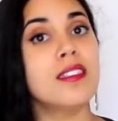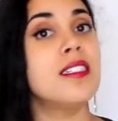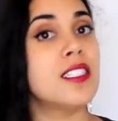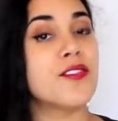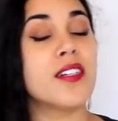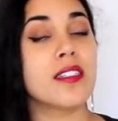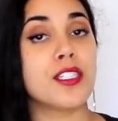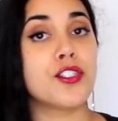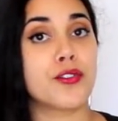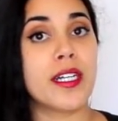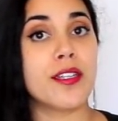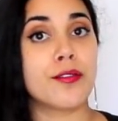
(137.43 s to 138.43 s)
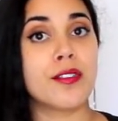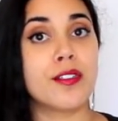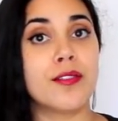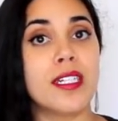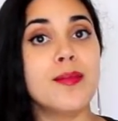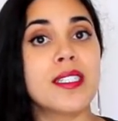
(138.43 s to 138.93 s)
It is fairly straight through
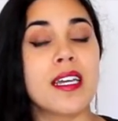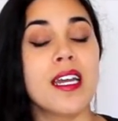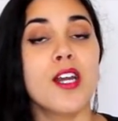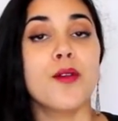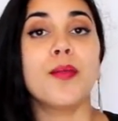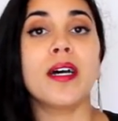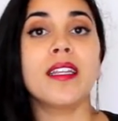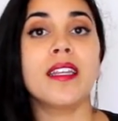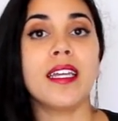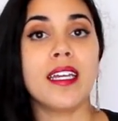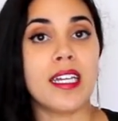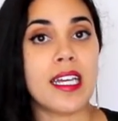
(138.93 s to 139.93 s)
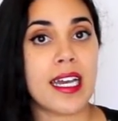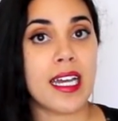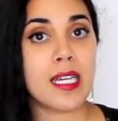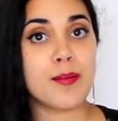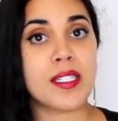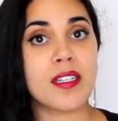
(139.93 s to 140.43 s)
the ribs, but the
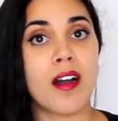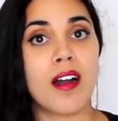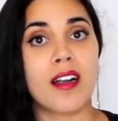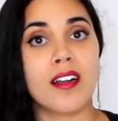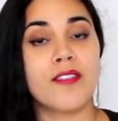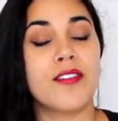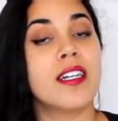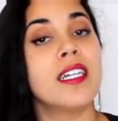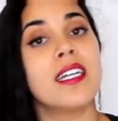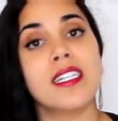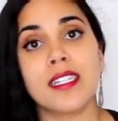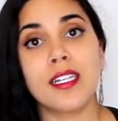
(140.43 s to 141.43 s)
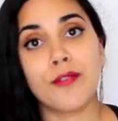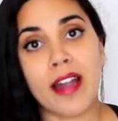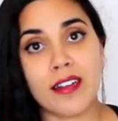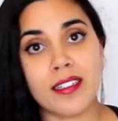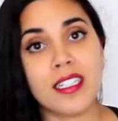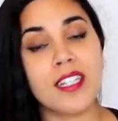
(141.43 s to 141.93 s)
hips are very nicely
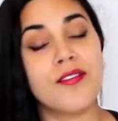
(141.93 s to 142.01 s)
rounded.